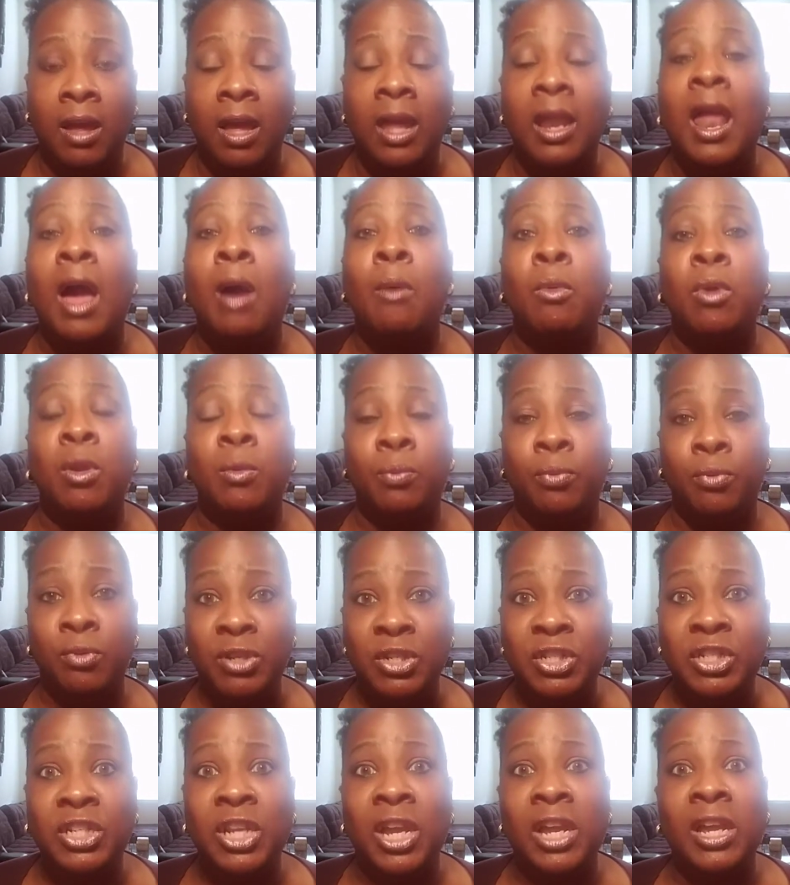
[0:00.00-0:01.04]
And I would
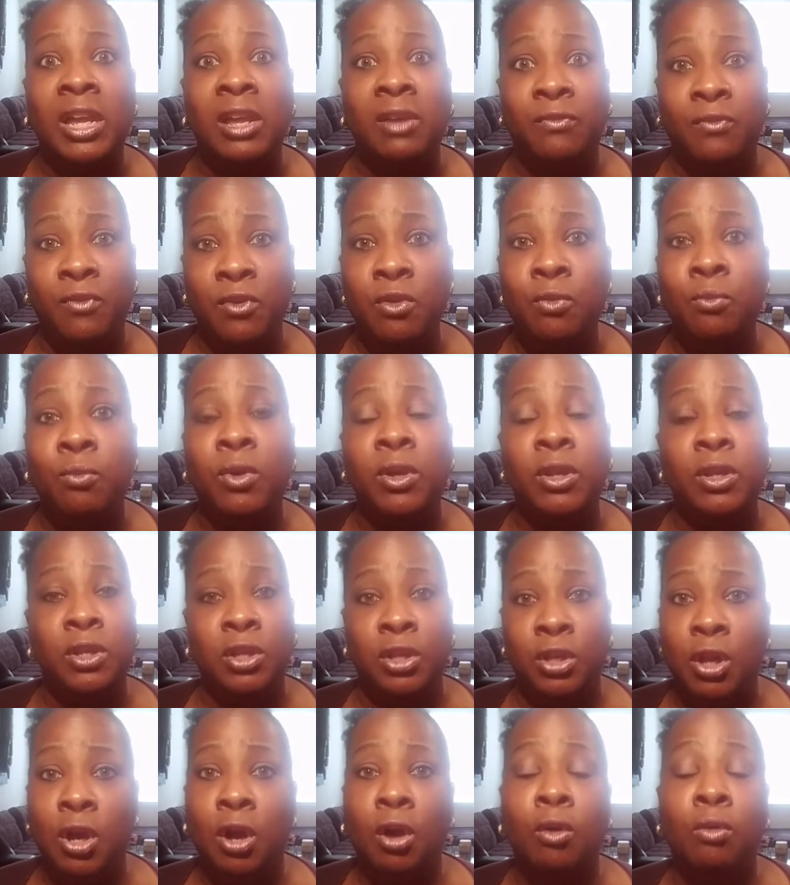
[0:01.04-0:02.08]
appreciate if you would,
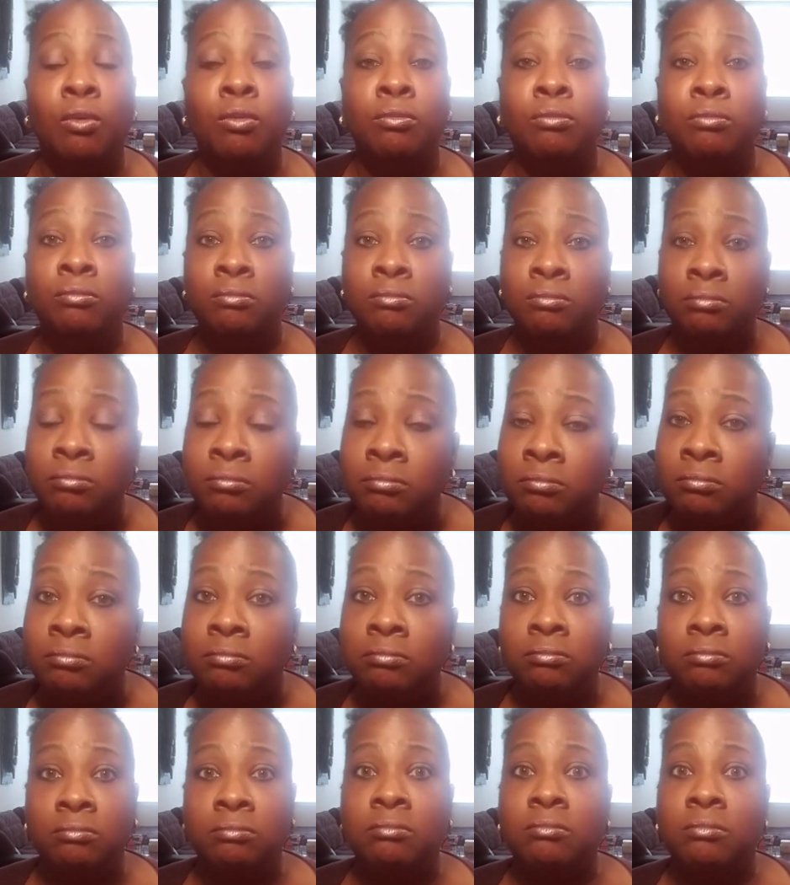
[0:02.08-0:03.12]
you know,
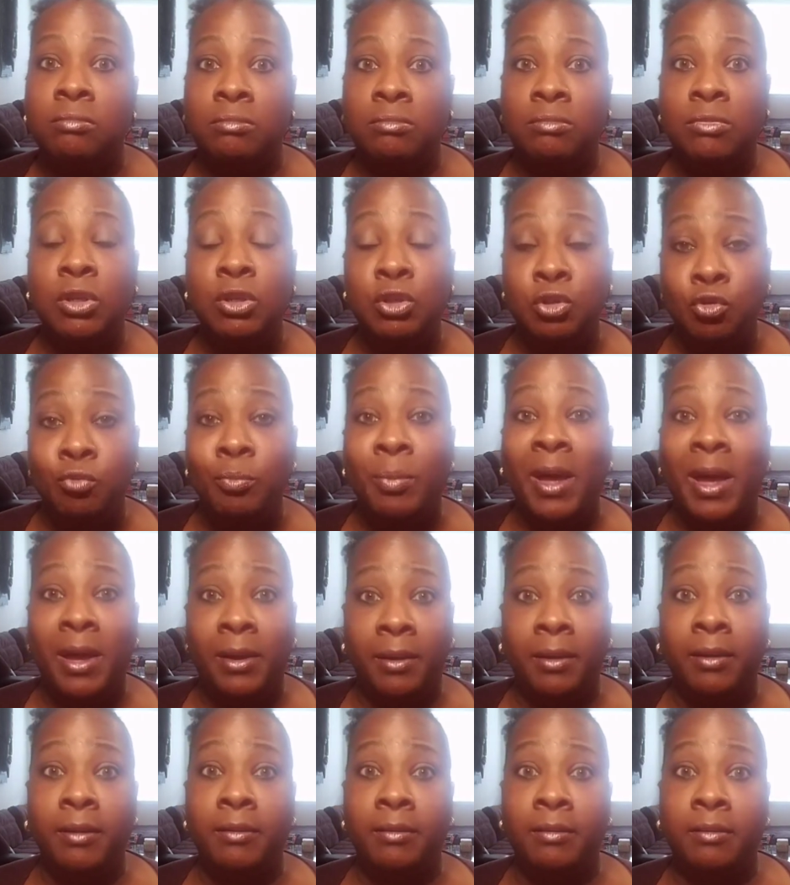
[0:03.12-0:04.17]
do
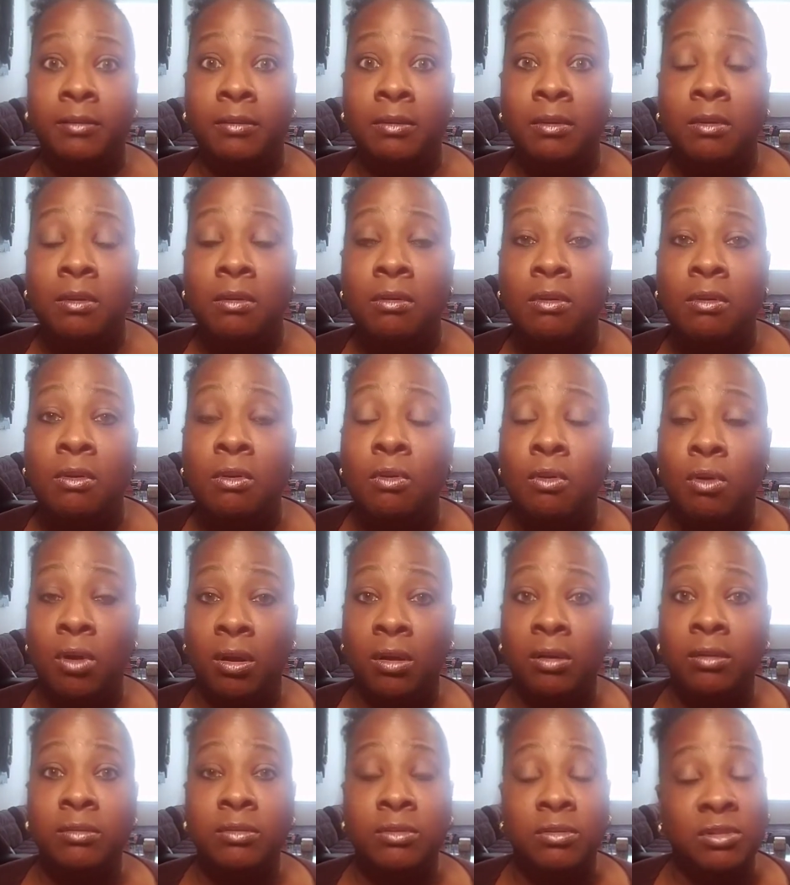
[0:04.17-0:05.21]
better
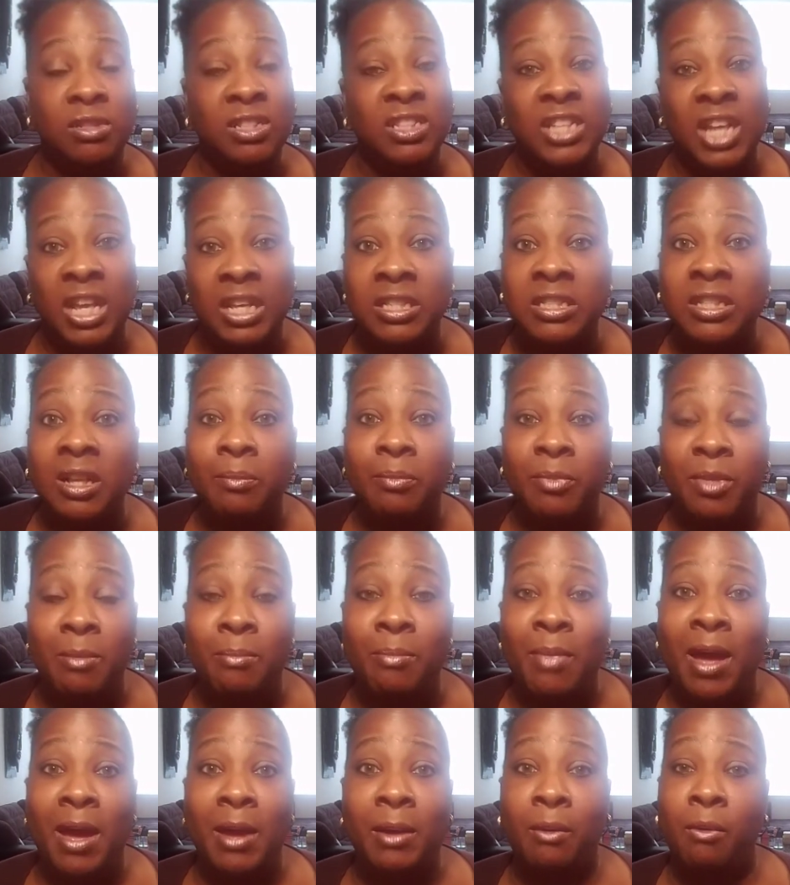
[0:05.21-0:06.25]
or say
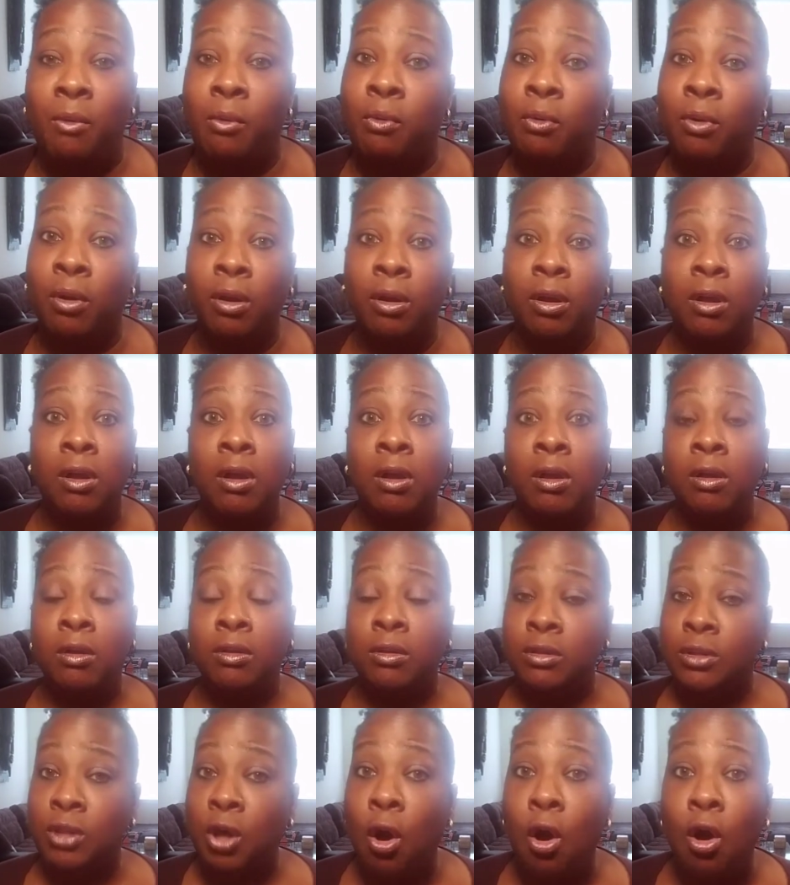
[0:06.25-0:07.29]
something better or
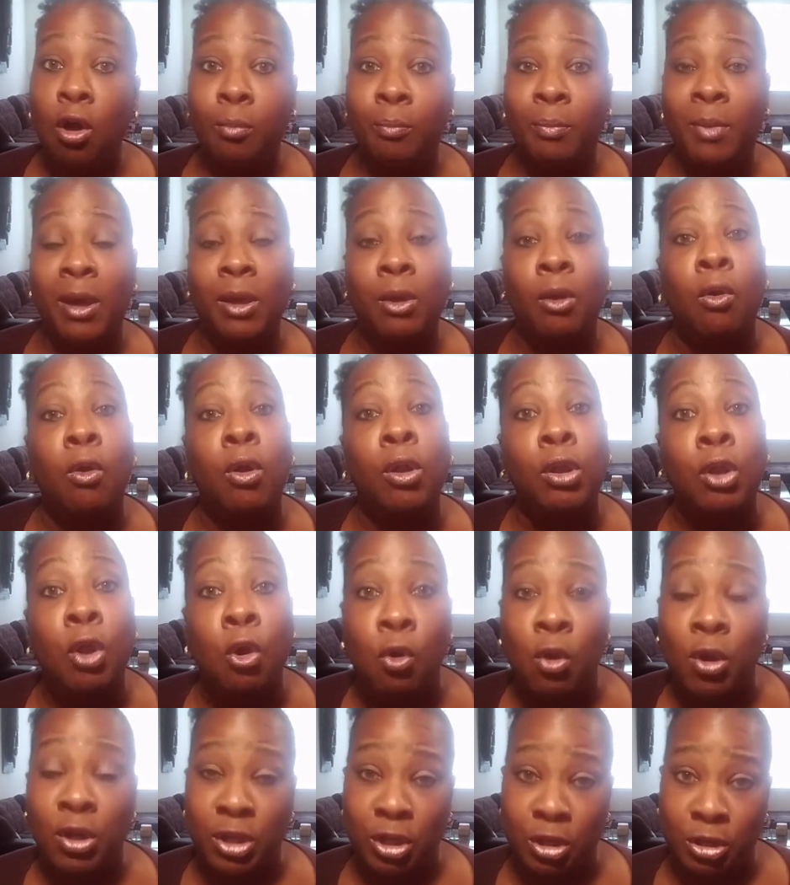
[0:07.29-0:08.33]
talk better or
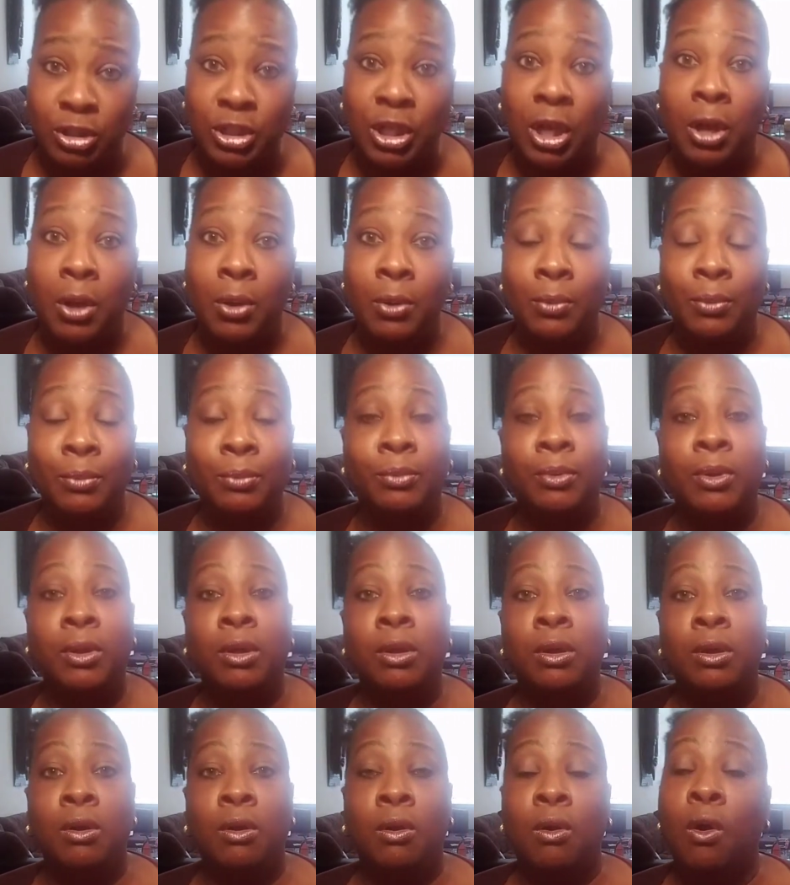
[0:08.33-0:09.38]
lower your tone
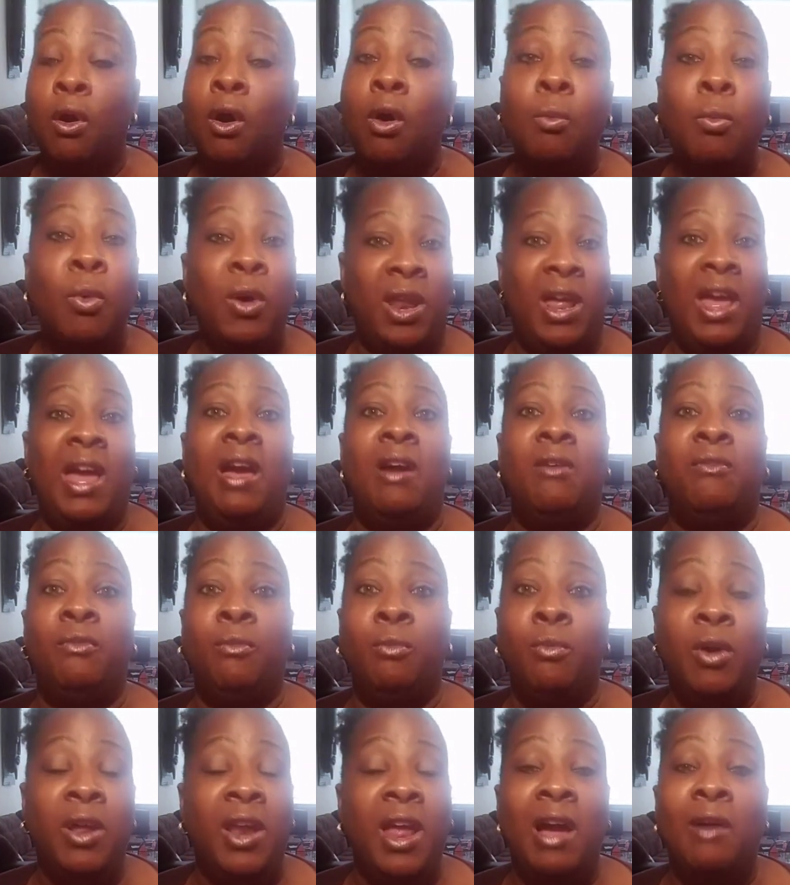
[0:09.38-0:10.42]
or
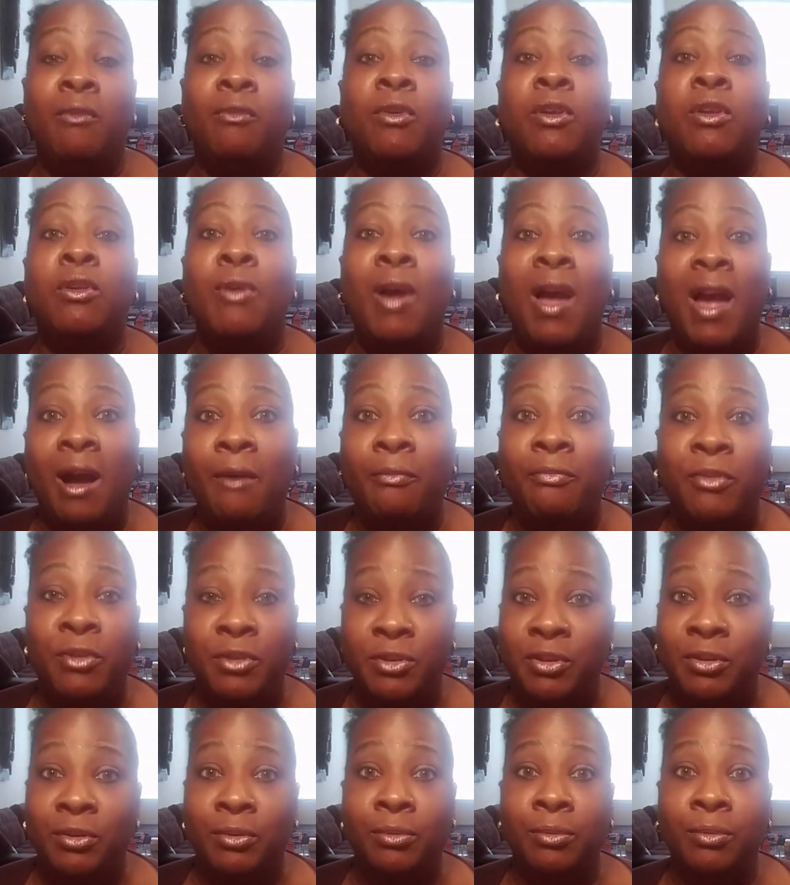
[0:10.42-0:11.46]
whatever you have
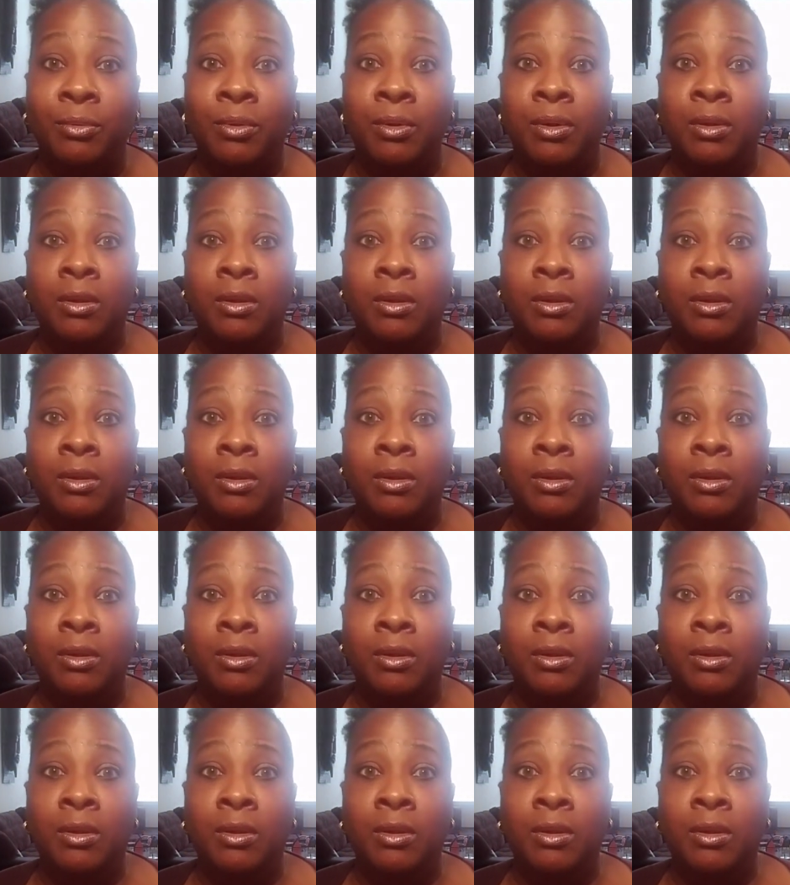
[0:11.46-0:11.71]
to do.